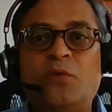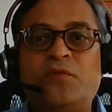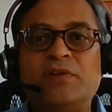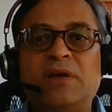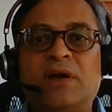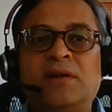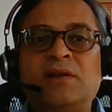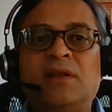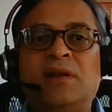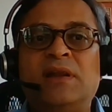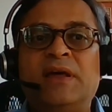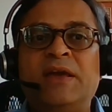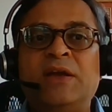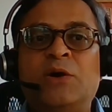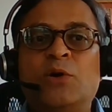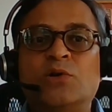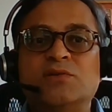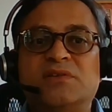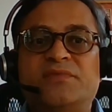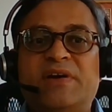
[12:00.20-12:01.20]
the underlying
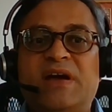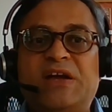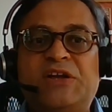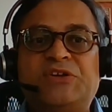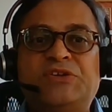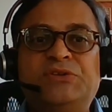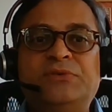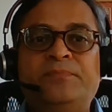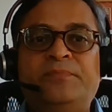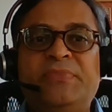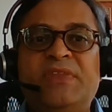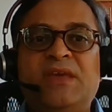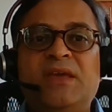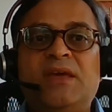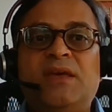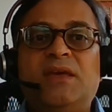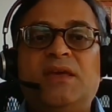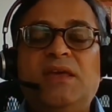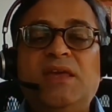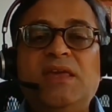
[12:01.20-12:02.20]
cause of action,
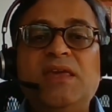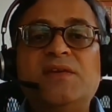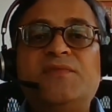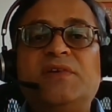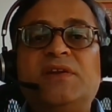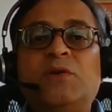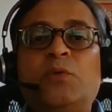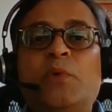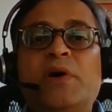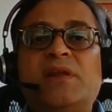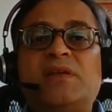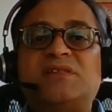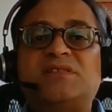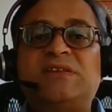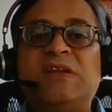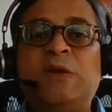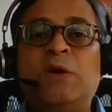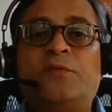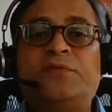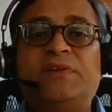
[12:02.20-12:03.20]
even where a
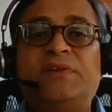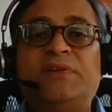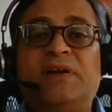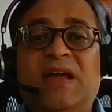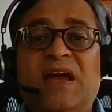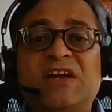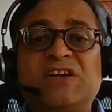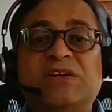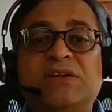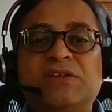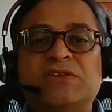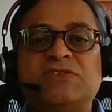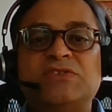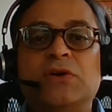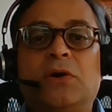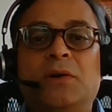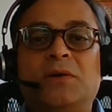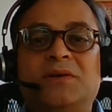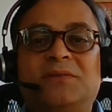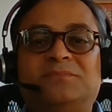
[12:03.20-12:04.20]
stay of that action is
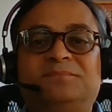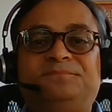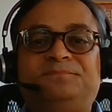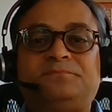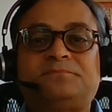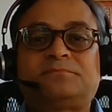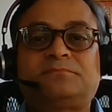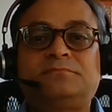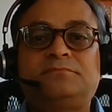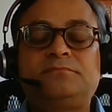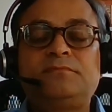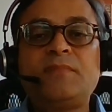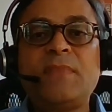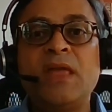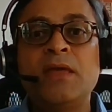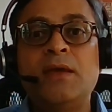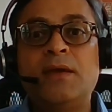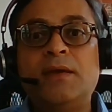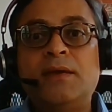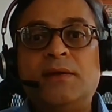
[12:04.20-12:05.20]
sought.
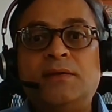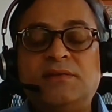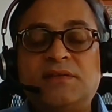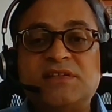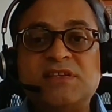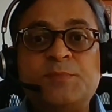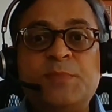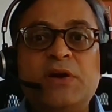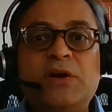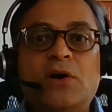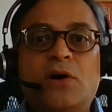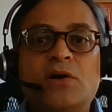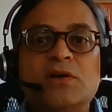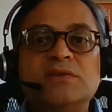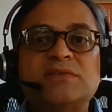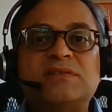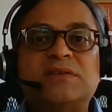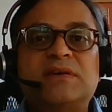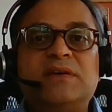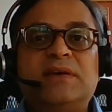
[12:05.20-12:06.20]
This is
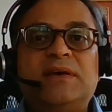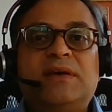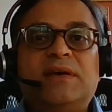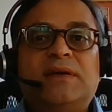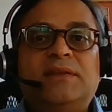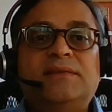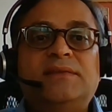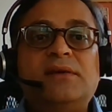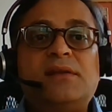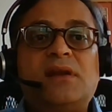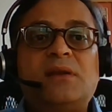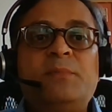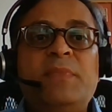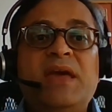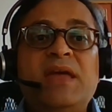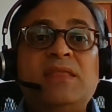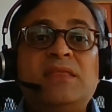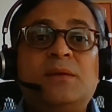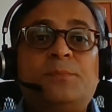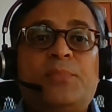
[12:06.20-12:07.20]
because there
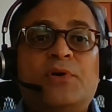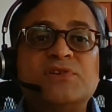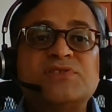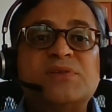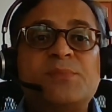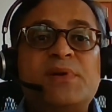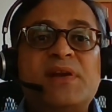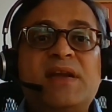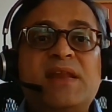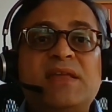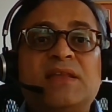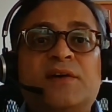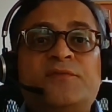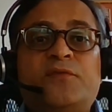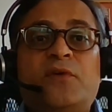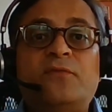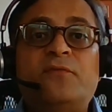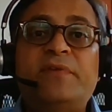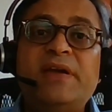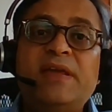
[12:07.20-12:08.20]
remained the possibility that
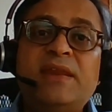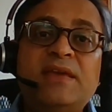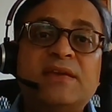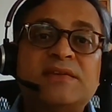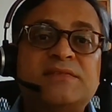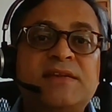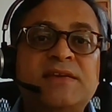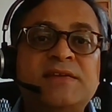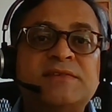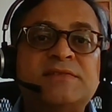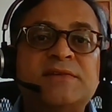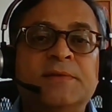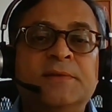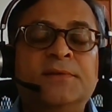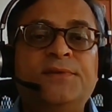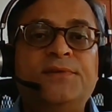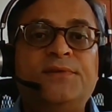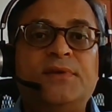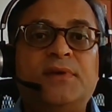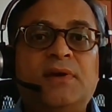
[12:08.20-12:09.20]
for various
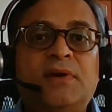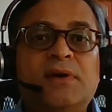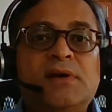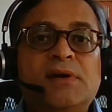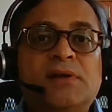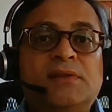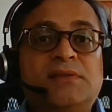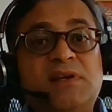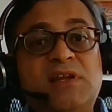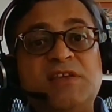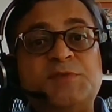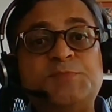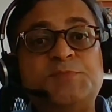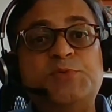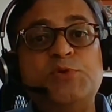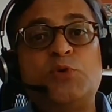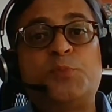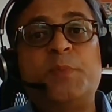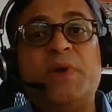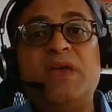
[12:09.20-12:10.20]
reasons, the
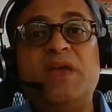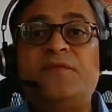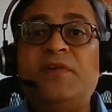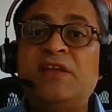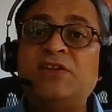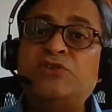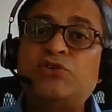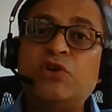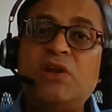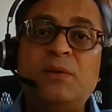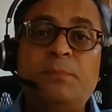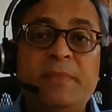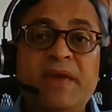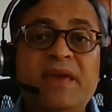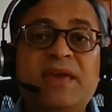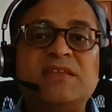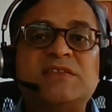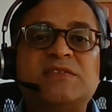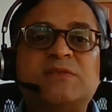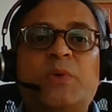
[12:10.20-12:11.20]
dispute may eventually
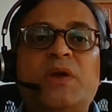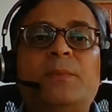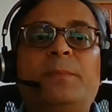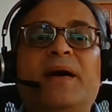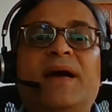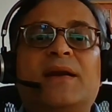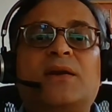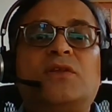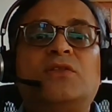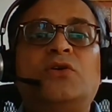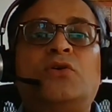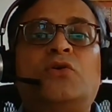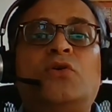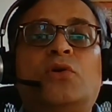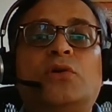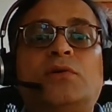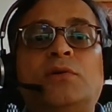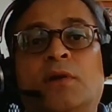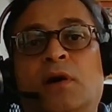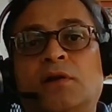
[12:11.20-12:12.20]
make its way back to the
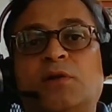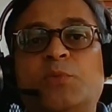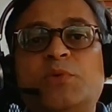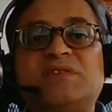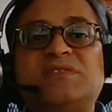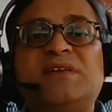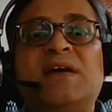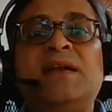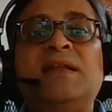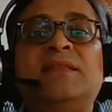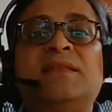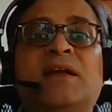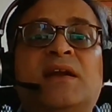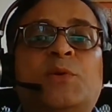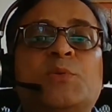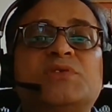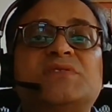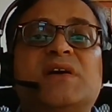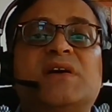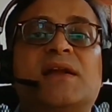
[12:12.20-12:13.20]
court, notwithstanding that
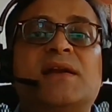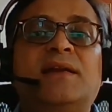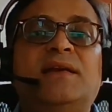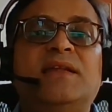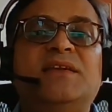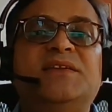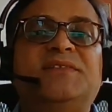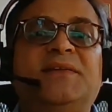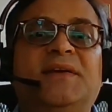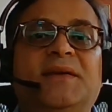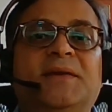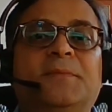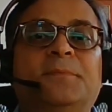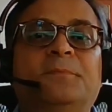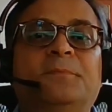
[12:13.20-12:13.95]
it was currently stayed.